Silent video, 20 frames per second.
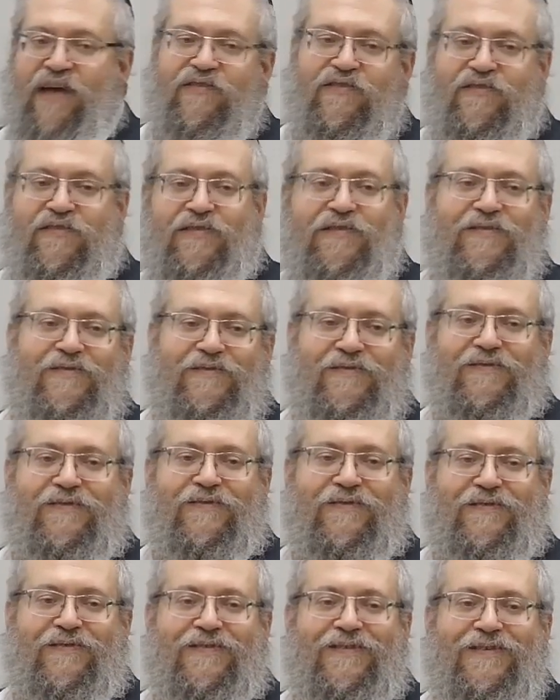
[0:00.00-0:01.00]
Eden is the
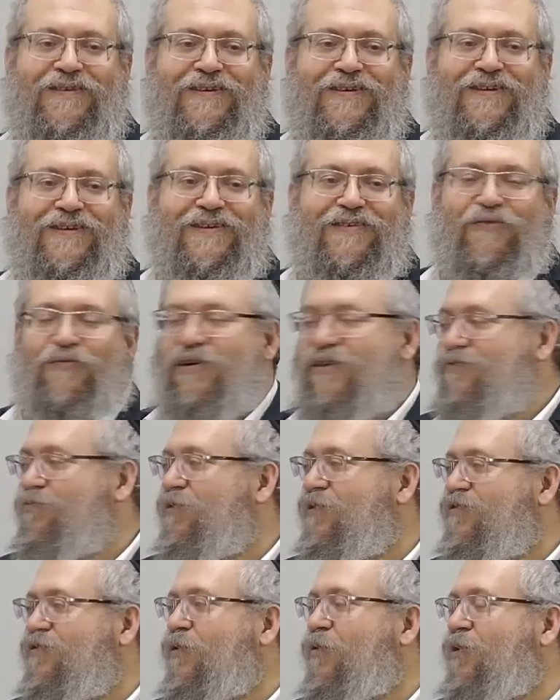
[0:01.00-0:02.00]
point of pleasure,
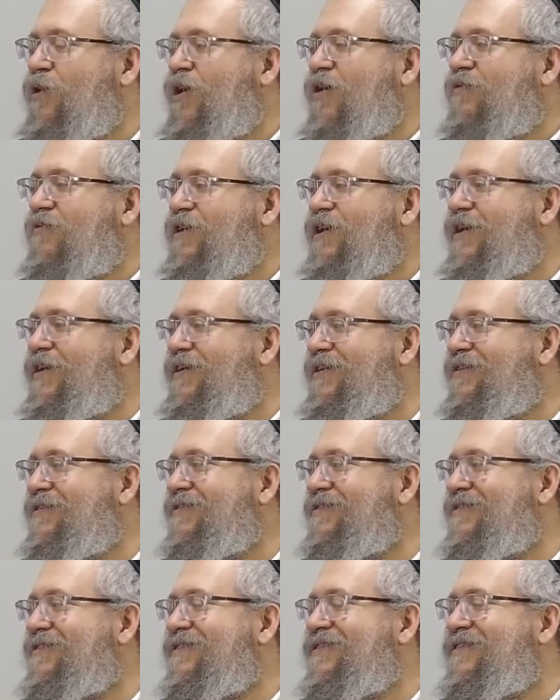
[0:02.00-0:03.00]
but Eden is the point
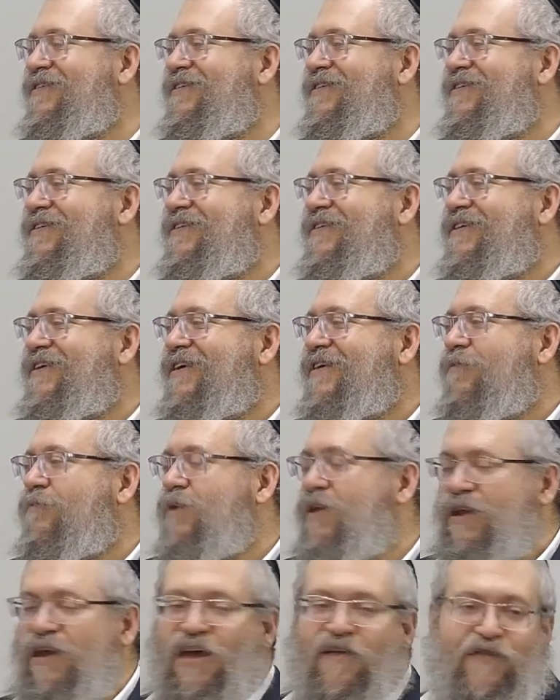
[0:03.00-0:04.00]
where existence
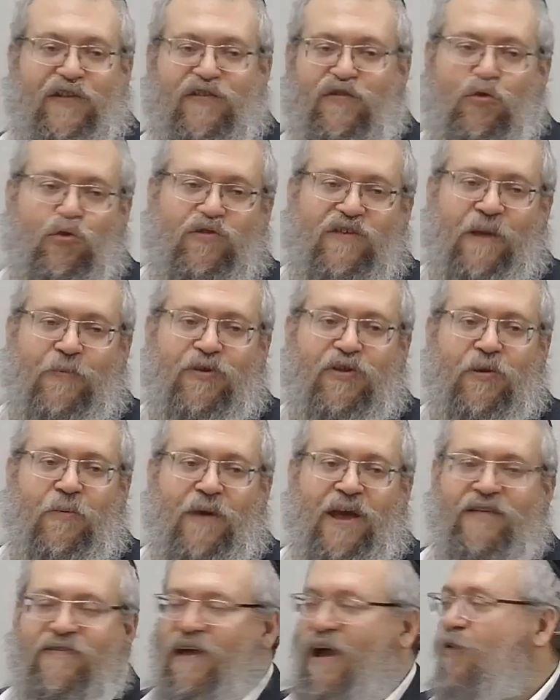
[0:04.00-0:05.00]
emerges. From where?
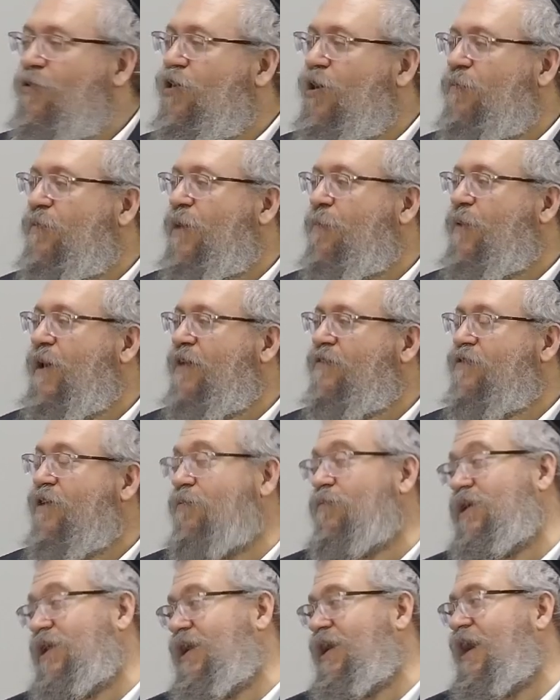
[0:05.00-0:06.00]
From God.
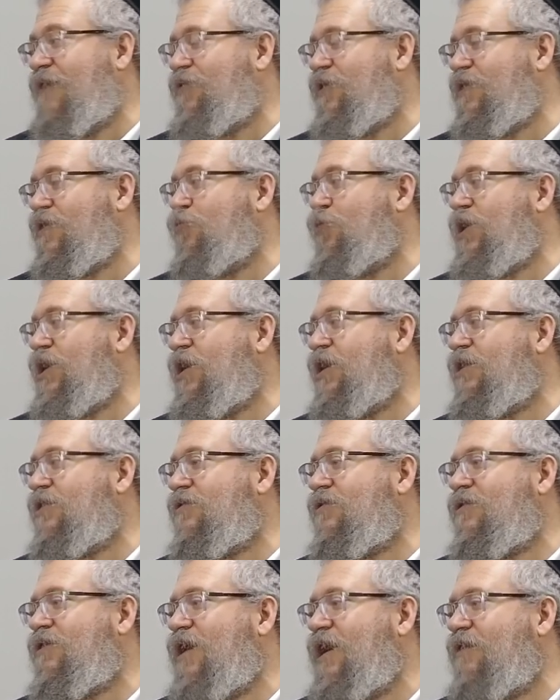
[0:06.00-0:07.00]

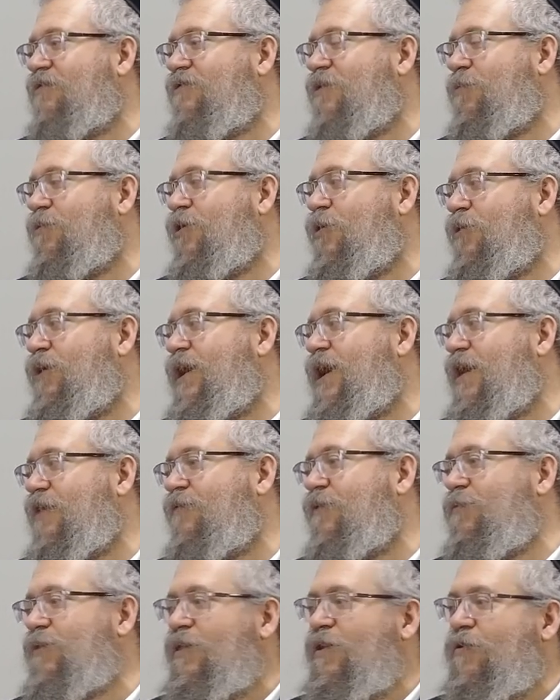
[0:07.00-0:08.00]
So that's like the
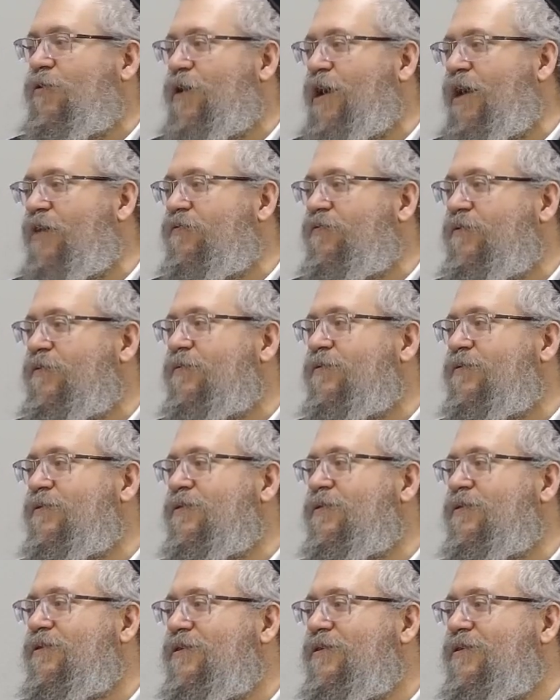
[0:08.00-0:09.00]
super
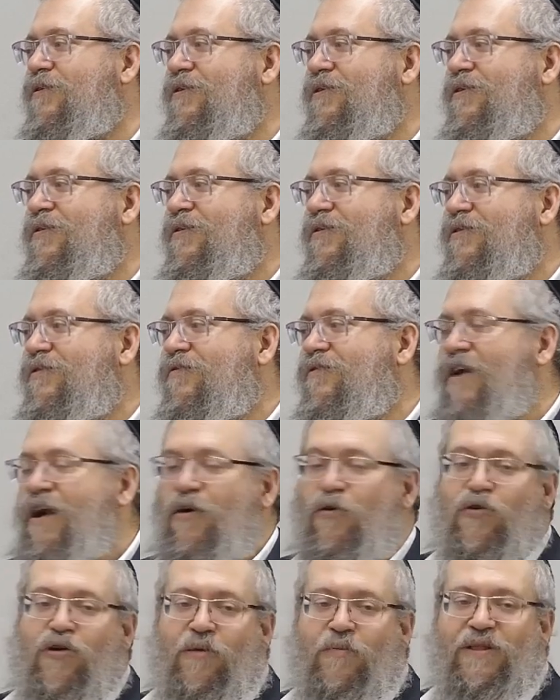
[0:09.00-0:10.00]
powerful Ein Sof.
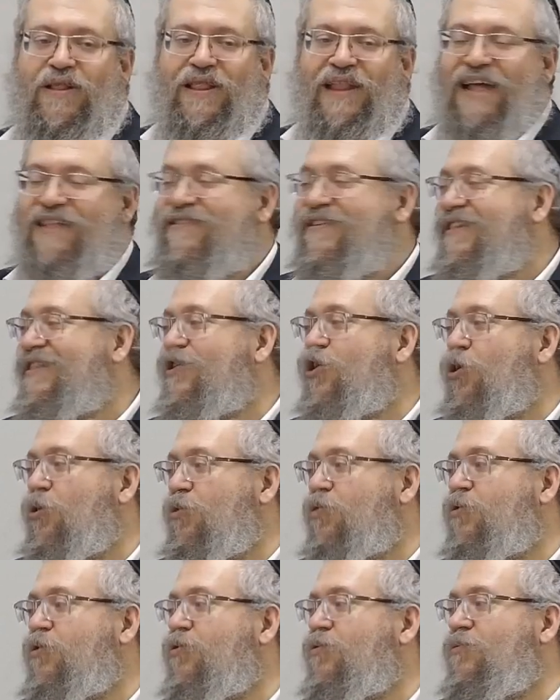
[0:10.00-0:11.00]
From
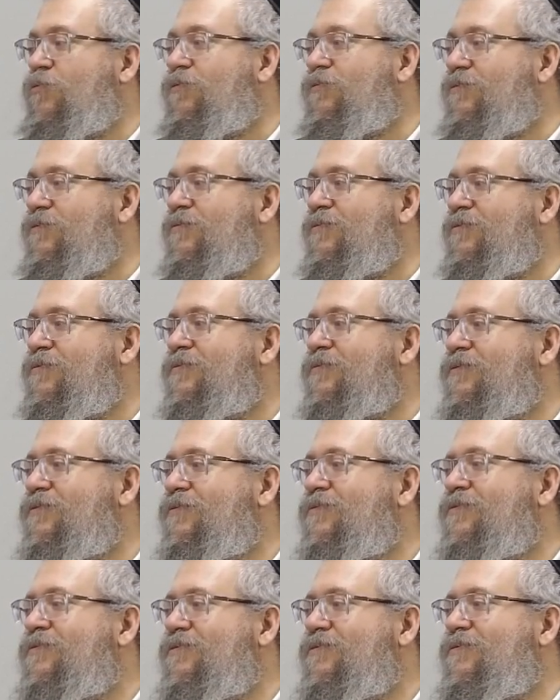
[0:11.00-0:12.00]
there it comes, but
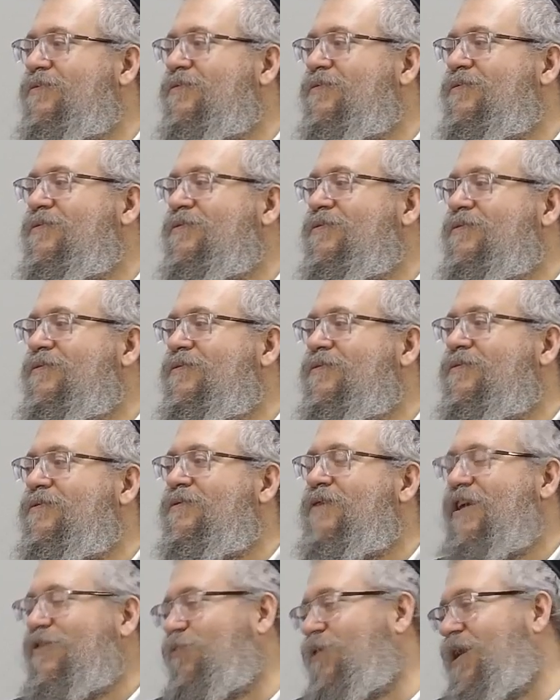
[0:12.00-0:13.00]
from there the creation
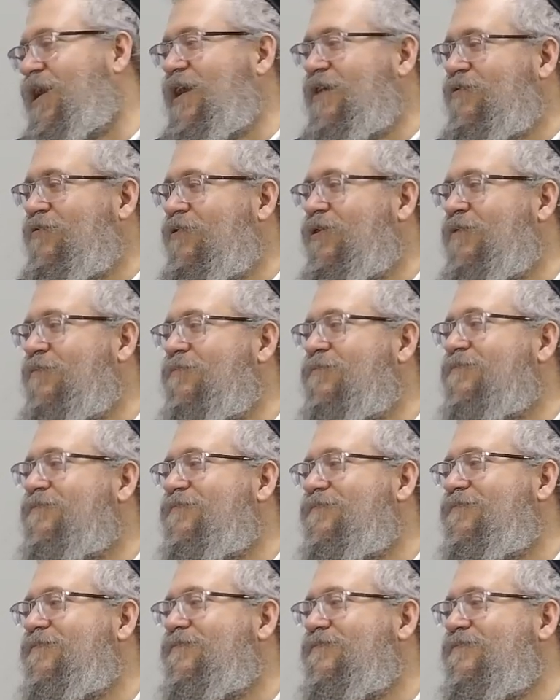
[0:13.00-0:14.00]

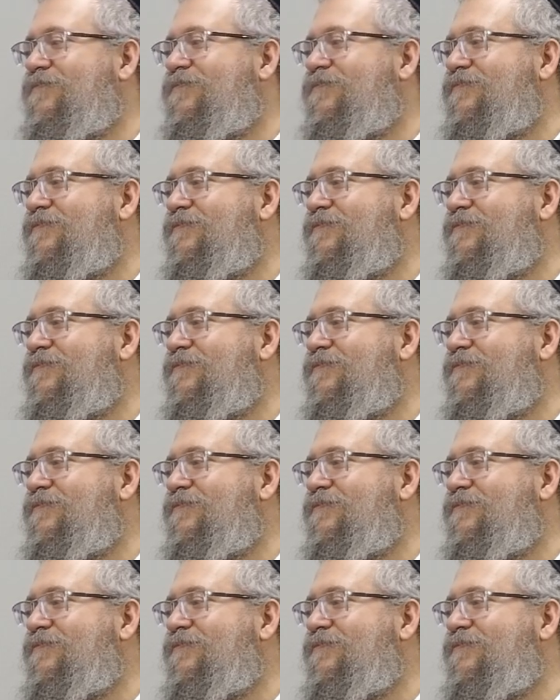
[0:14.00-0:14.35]
can't